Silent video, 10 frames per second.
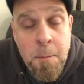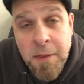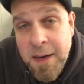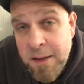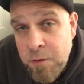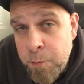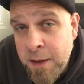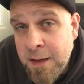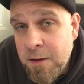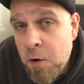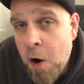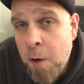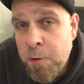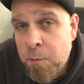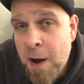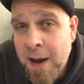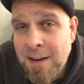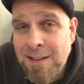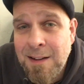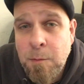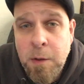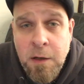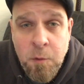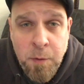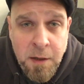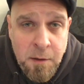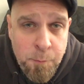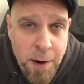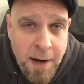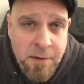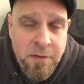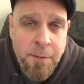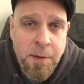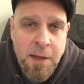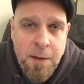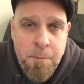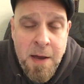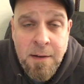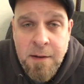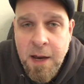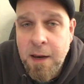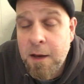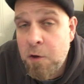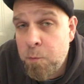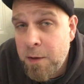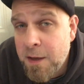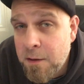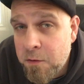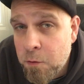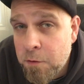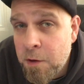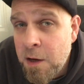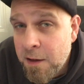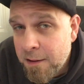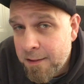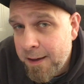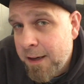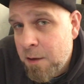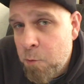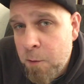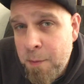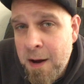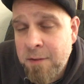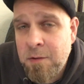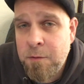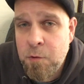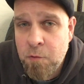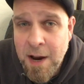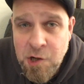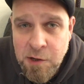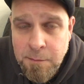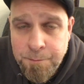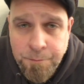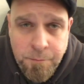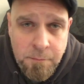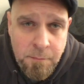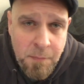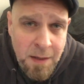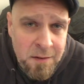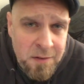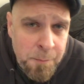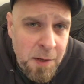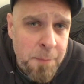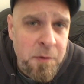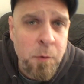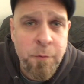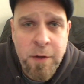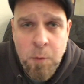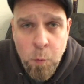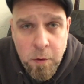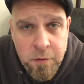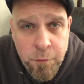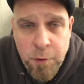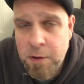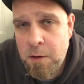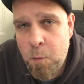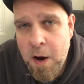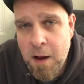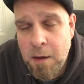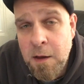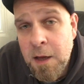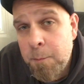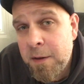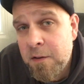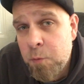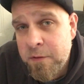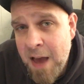But then as you begin to calm your mind a little bit, and you begin to practice something like meditating, and you begin to sort of think in a more positive direction, sometimes you'll feel worse for a little while, because what's